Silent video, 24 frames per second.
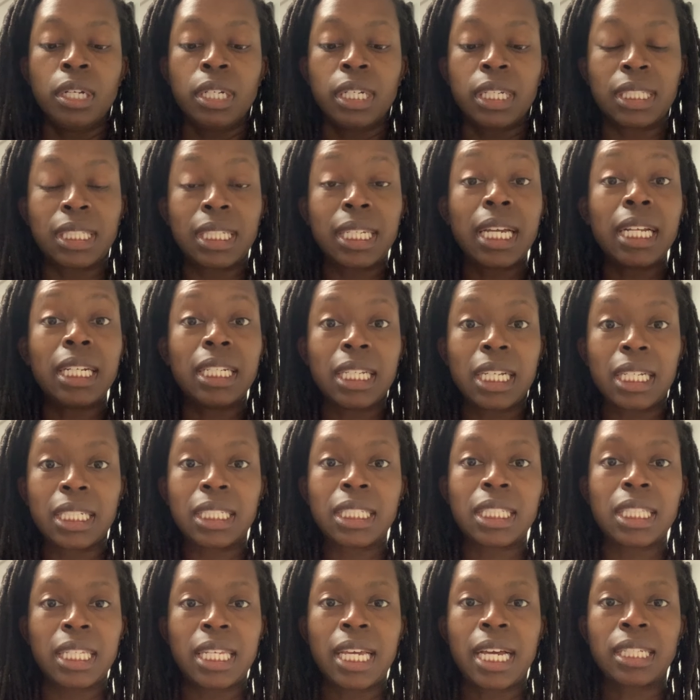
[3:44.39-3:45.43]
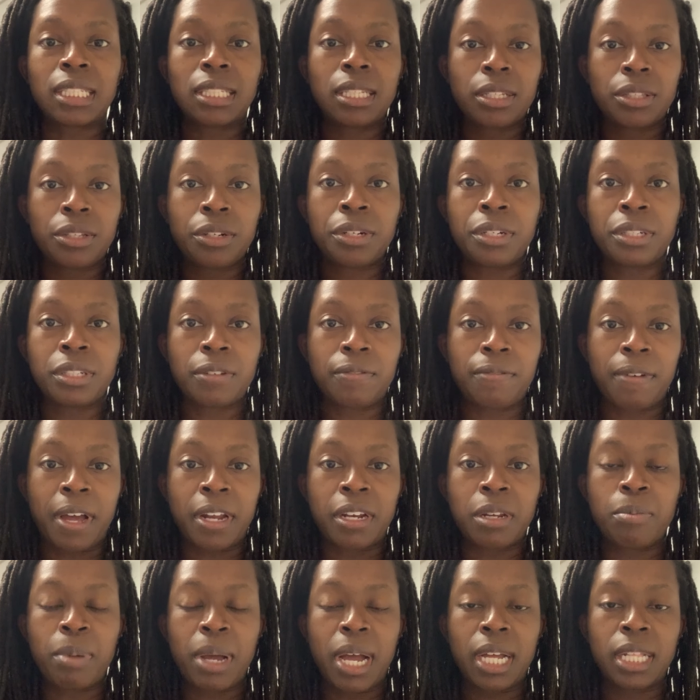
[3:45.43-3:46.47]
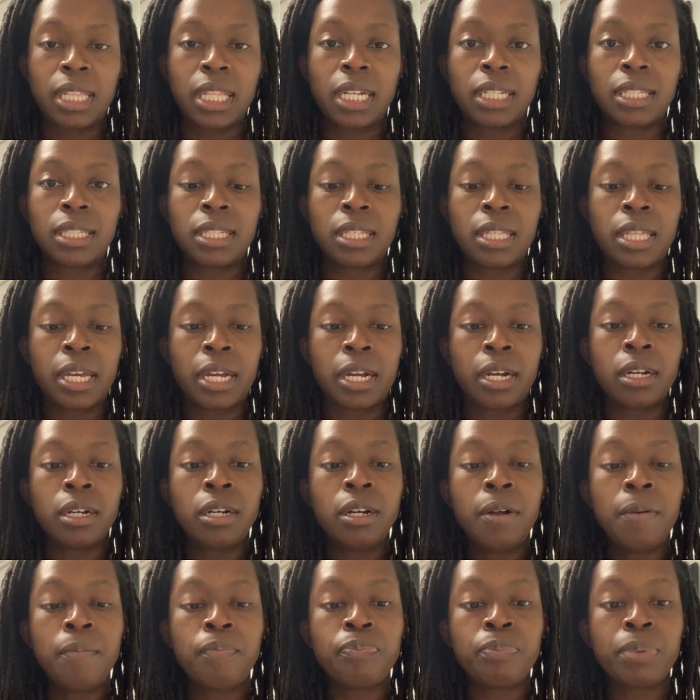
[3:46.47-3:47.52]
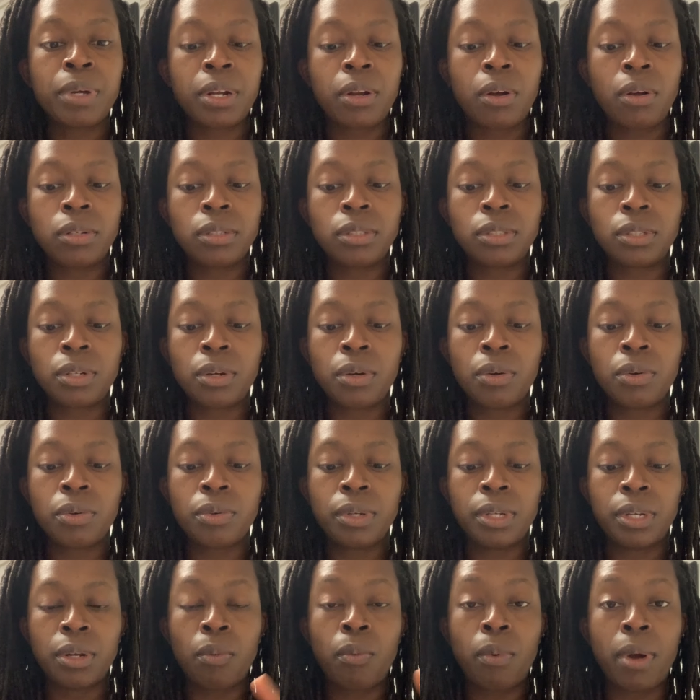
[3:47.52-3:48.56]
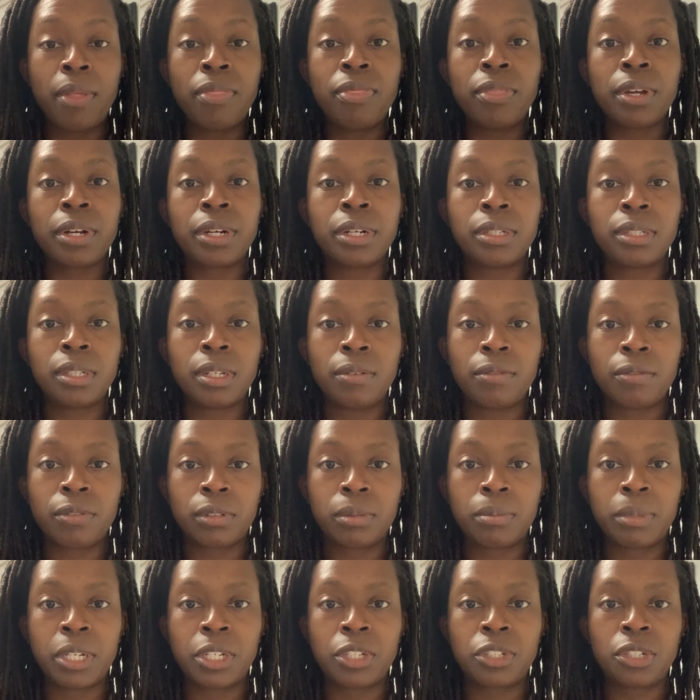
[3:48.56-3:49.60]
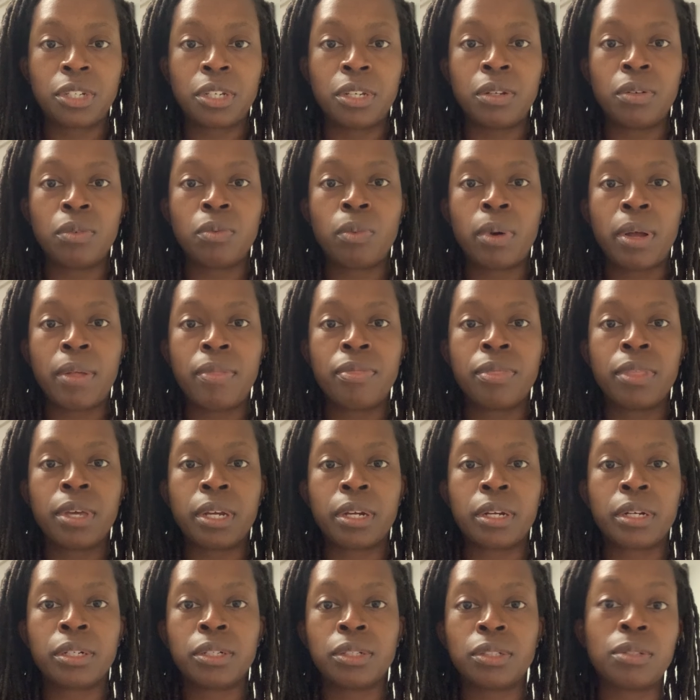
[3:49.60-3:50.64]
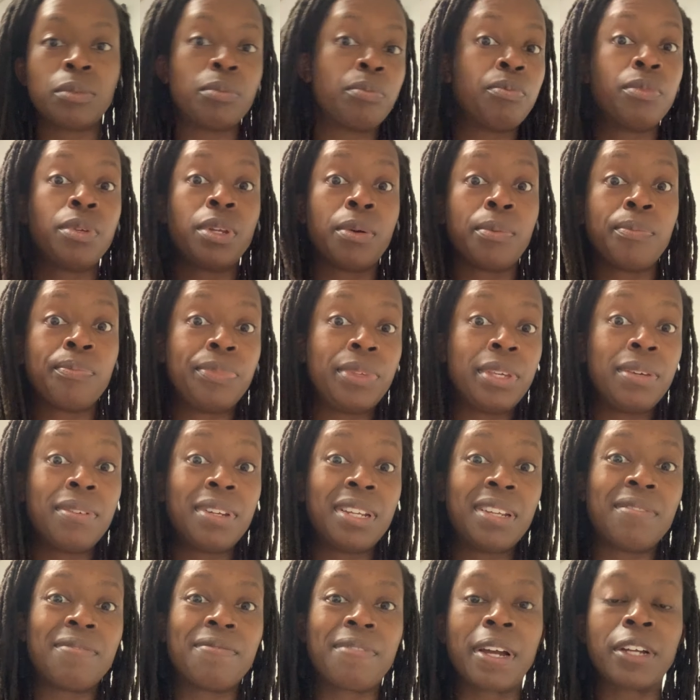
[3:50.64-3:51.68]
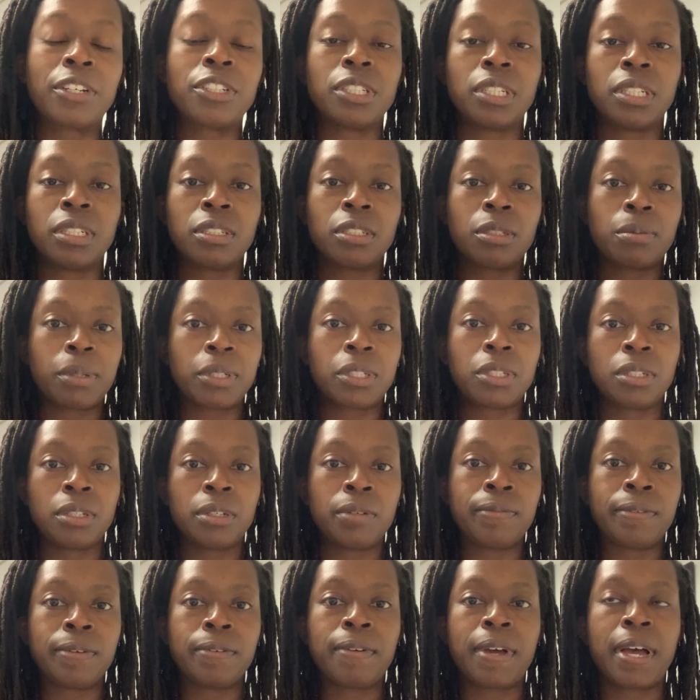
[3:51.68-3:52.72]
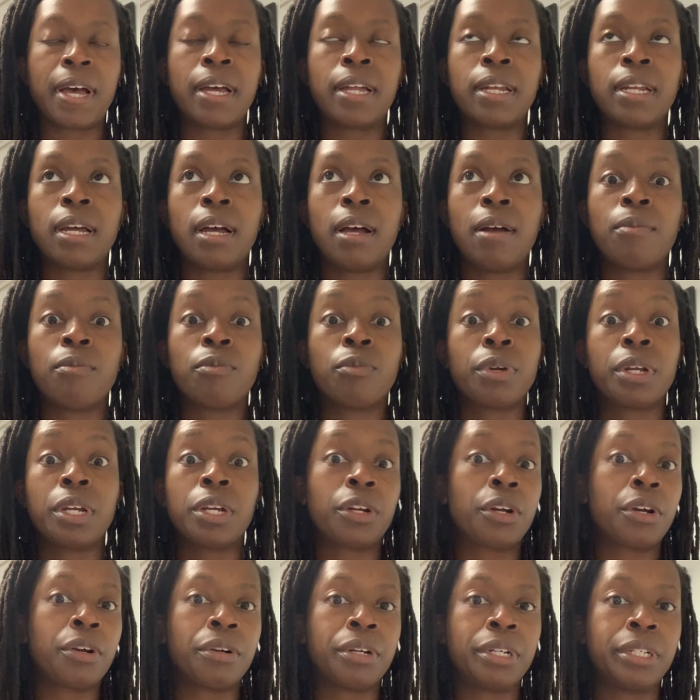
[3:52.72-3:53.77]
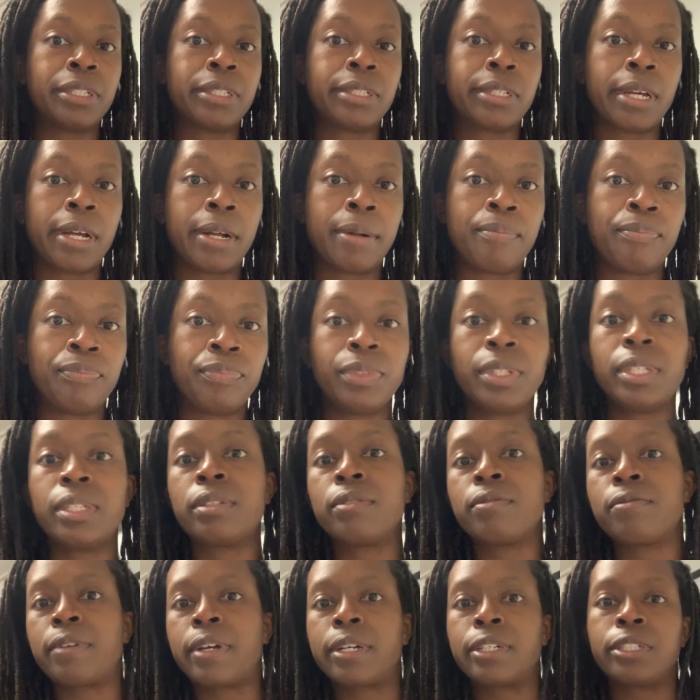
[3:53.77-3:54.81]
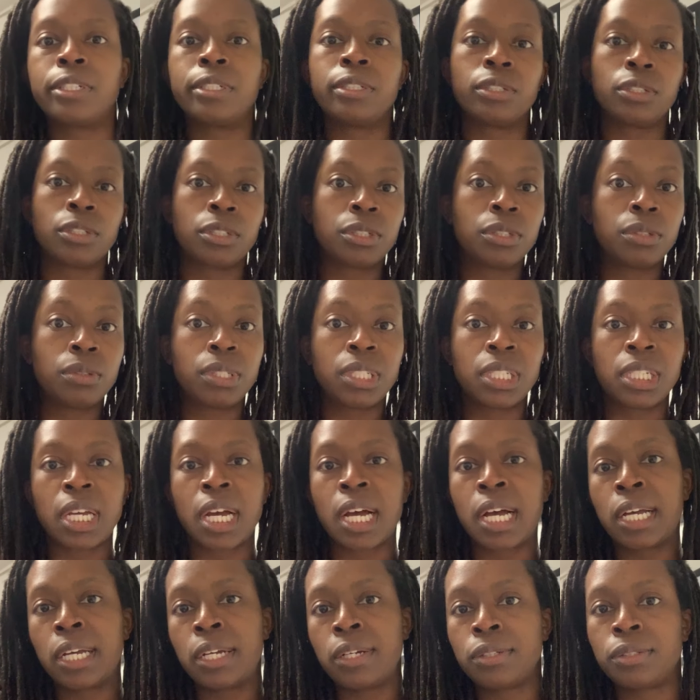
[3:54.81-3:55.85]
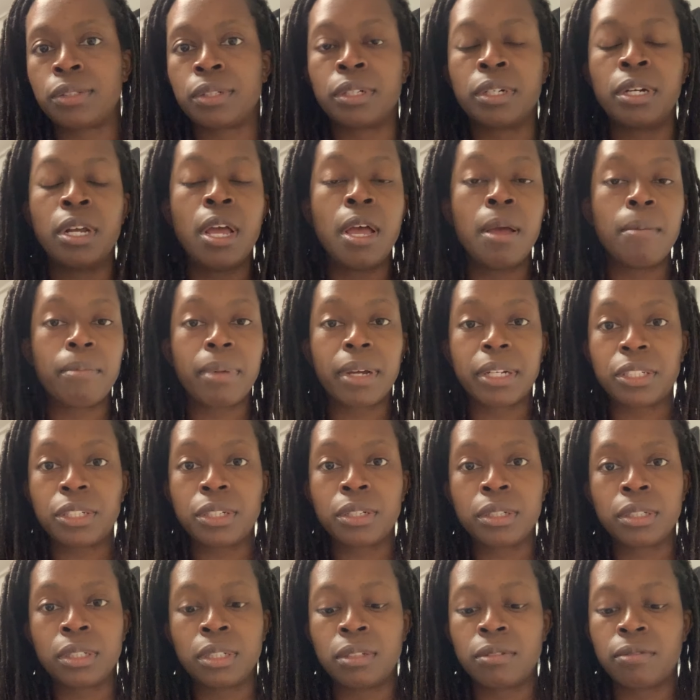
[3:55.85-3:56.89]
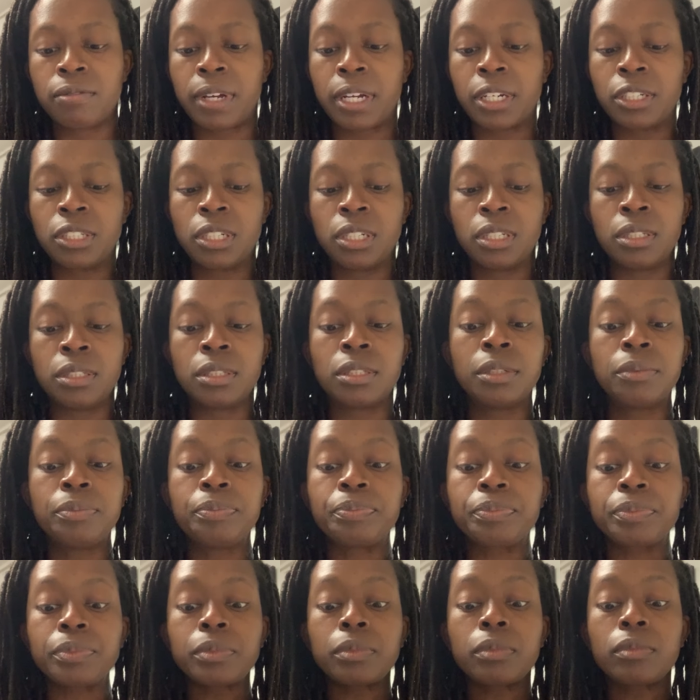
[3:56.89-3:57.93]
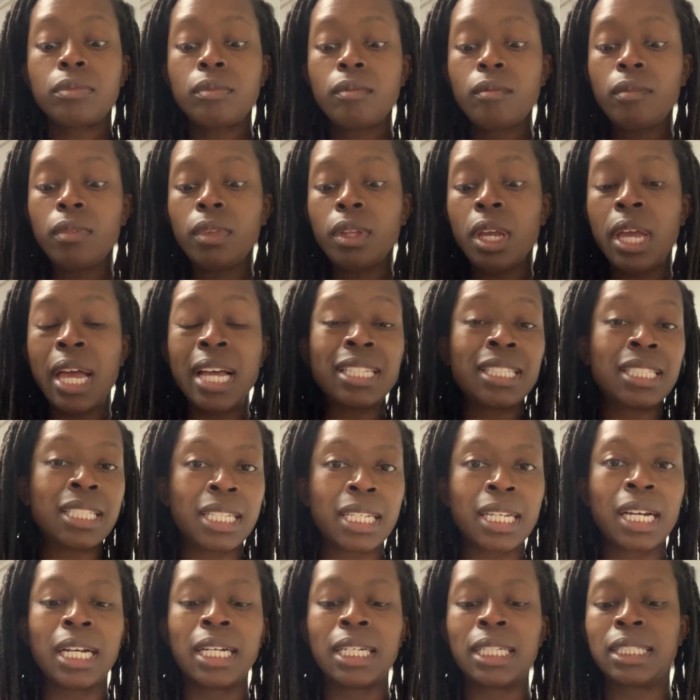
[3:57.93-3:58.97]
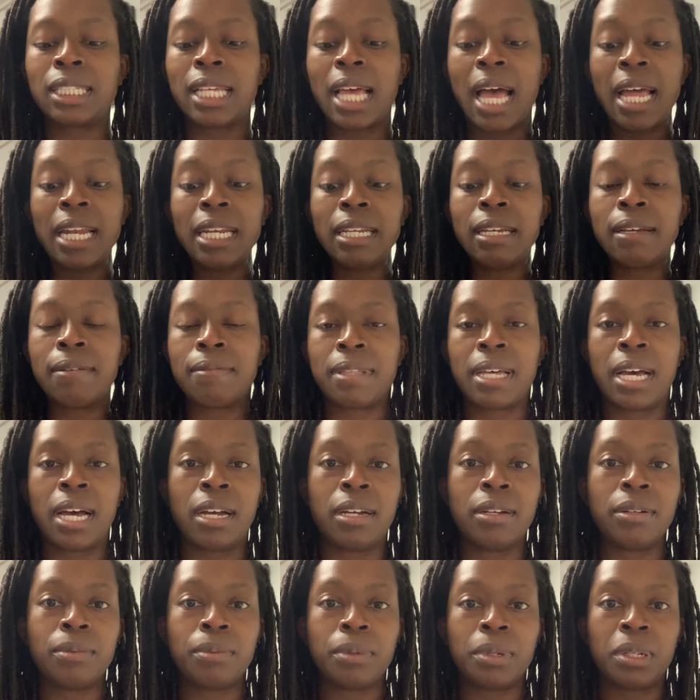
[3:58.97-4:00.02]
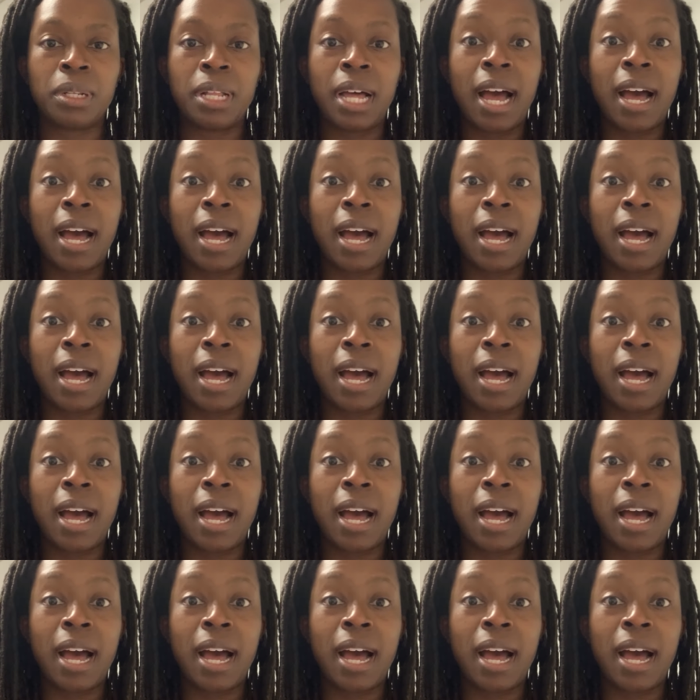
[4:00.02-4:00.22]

because again, yes, yes, that there is a fatty pad that's there, but also, you know, when there's inflammation, when there's, you know, even infection, especially if you've had um, reoccurrent um, yeast infections or UTIs or bacterial infections, STIs, any of that will